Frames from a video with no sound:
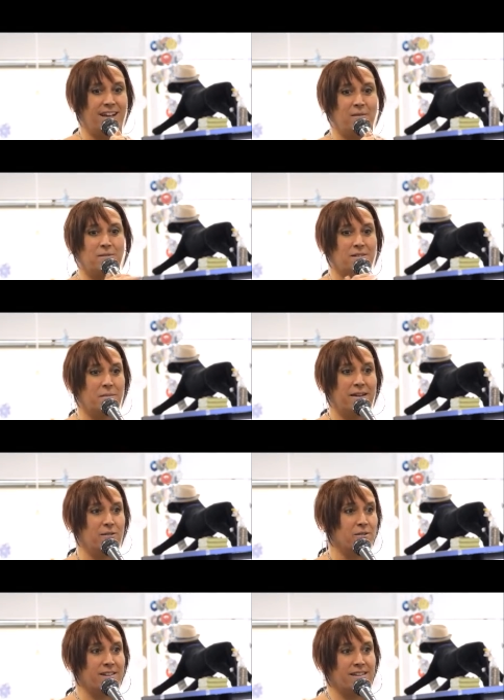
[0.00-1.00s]
I was a
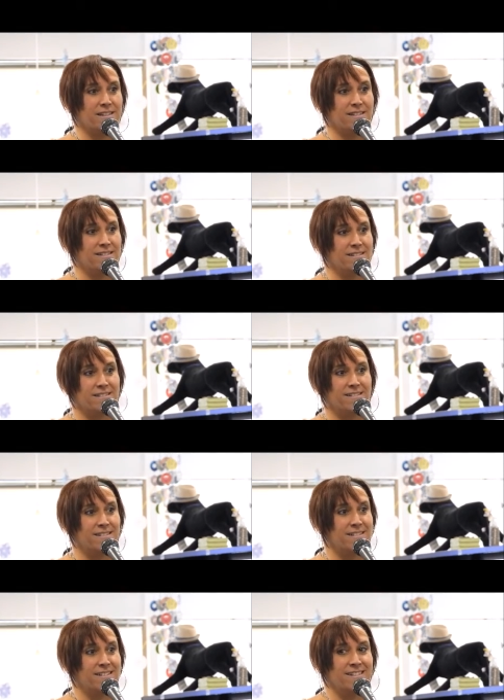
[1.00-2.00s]
minority in,
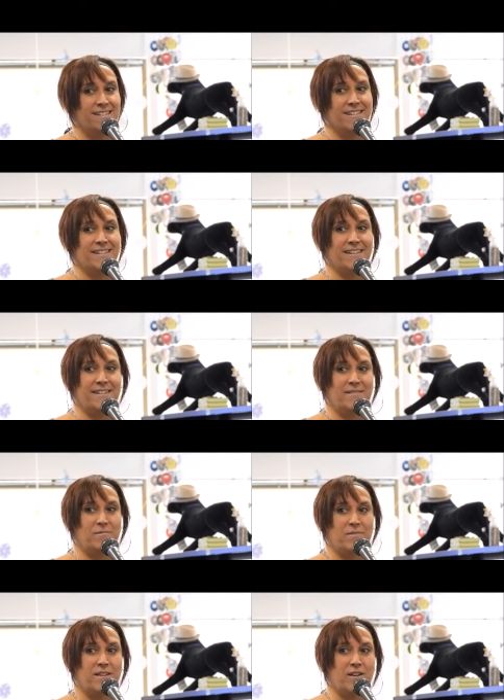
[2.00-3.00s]
uh,
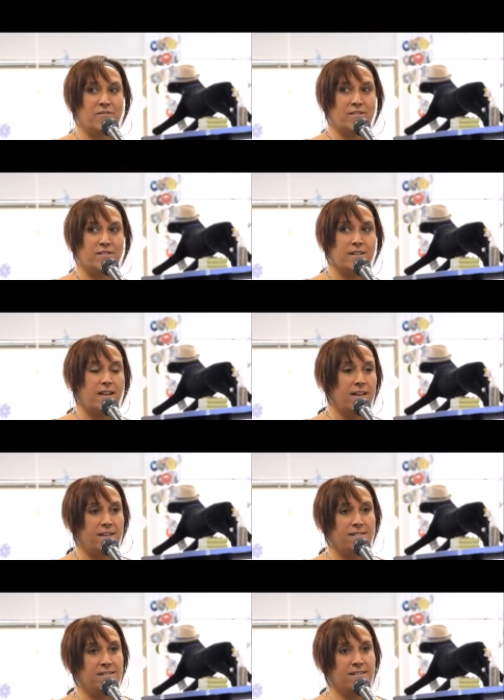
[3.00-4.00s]
and careful there,
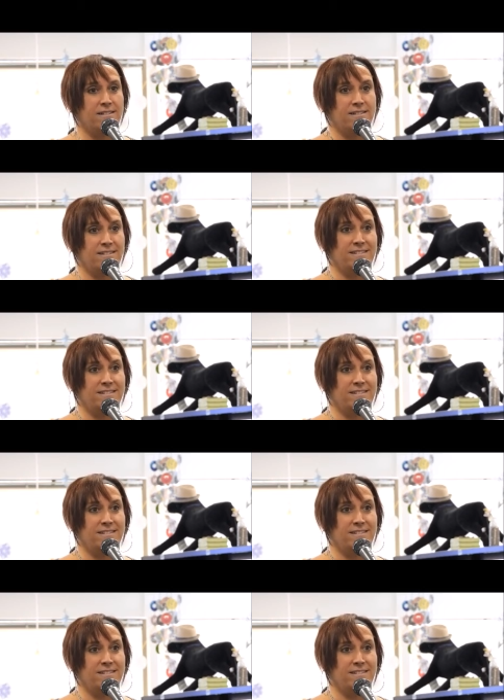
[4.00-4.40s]
and. Uh,